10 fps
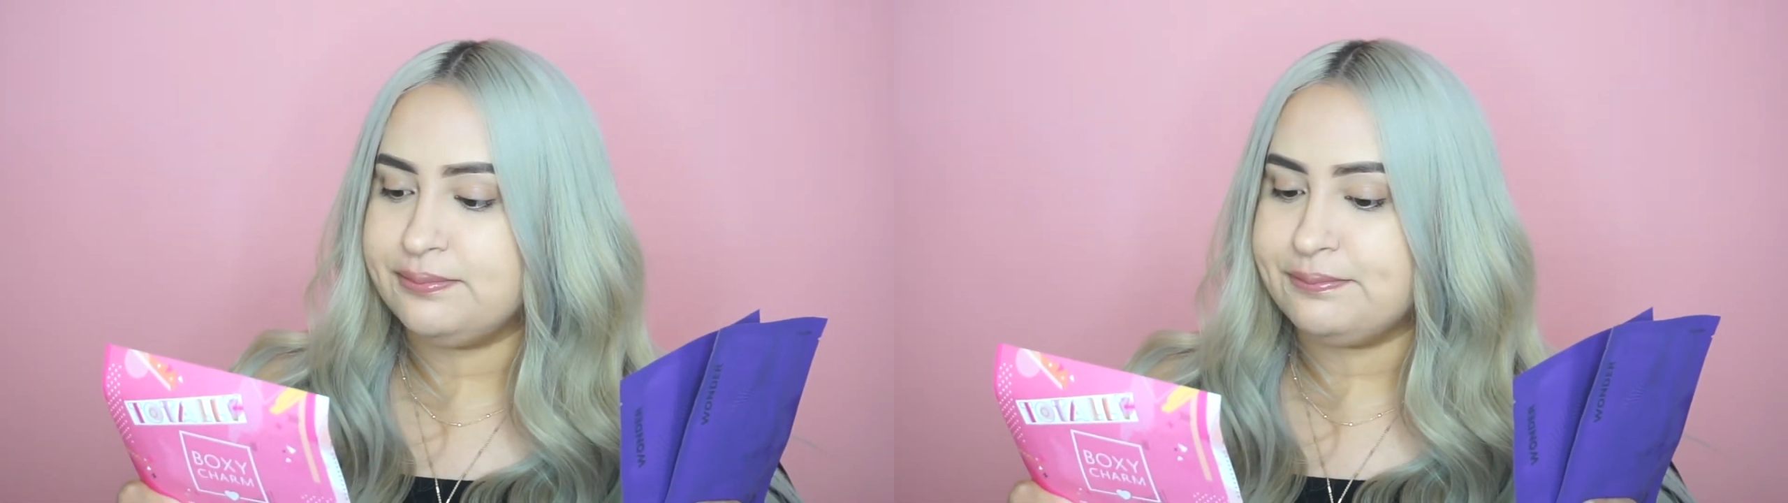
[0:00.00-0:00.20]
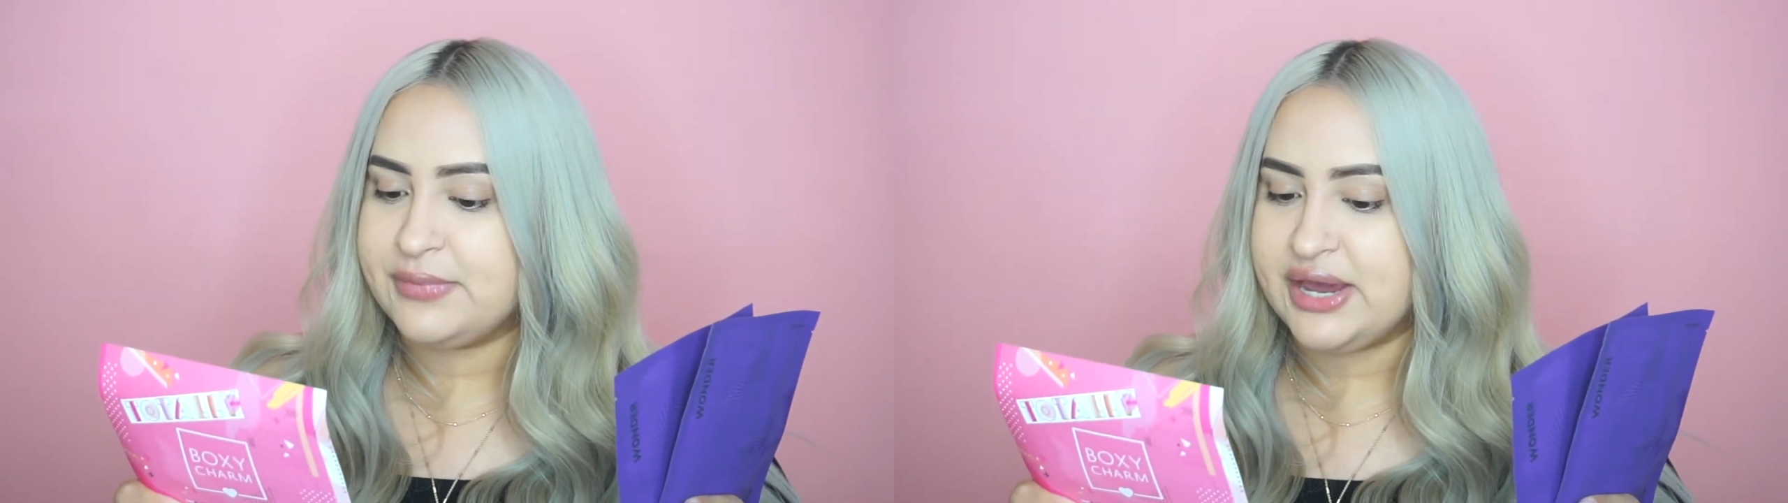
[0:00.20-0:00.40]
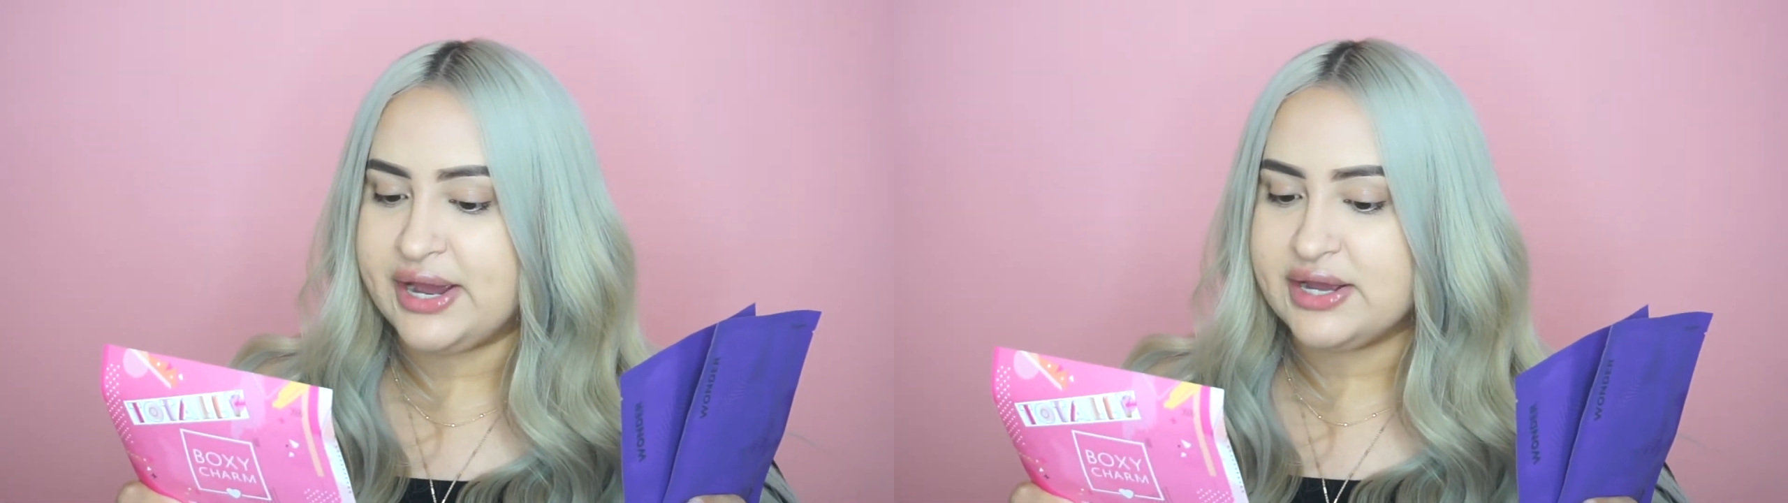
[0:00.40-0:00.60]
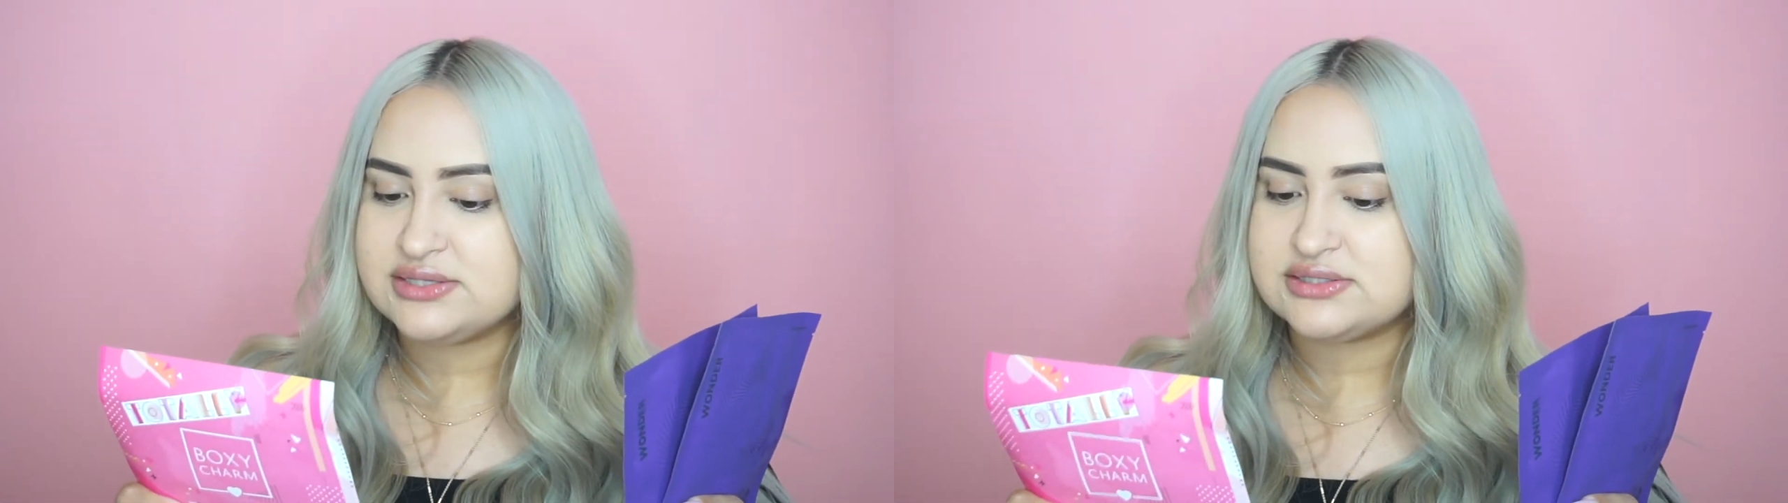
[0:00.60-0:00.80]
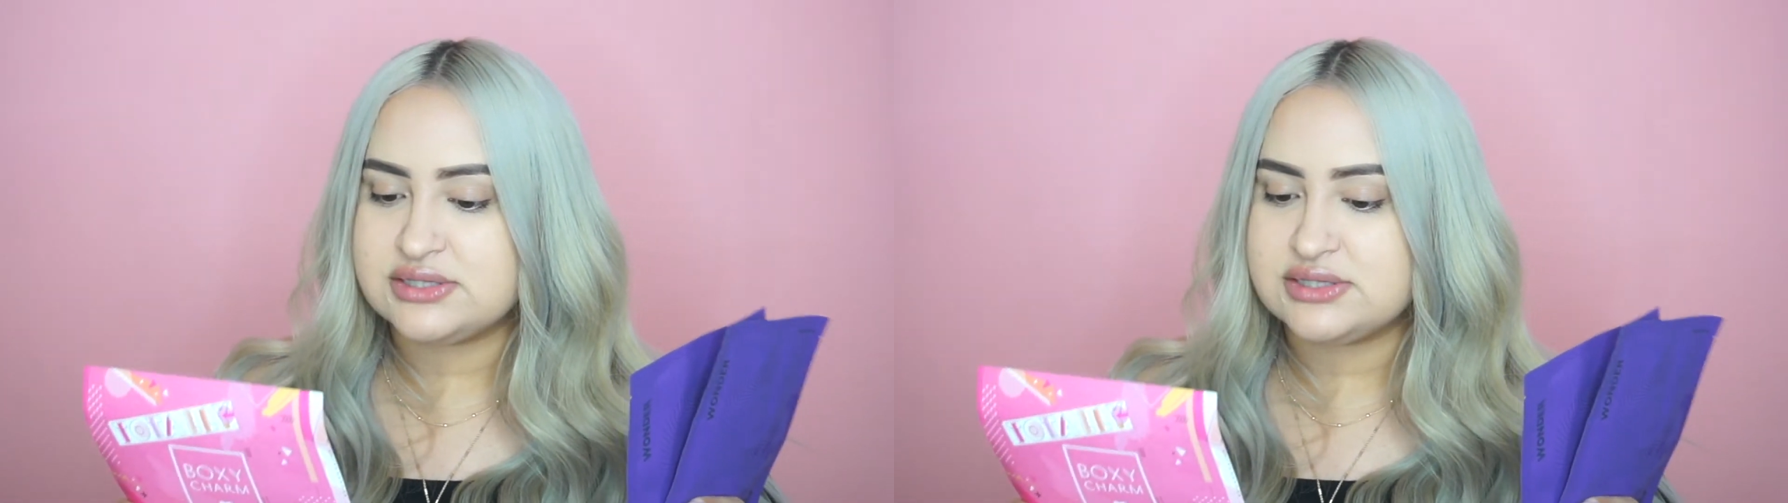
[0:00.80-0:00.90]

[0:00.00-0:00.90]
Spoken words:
Mask.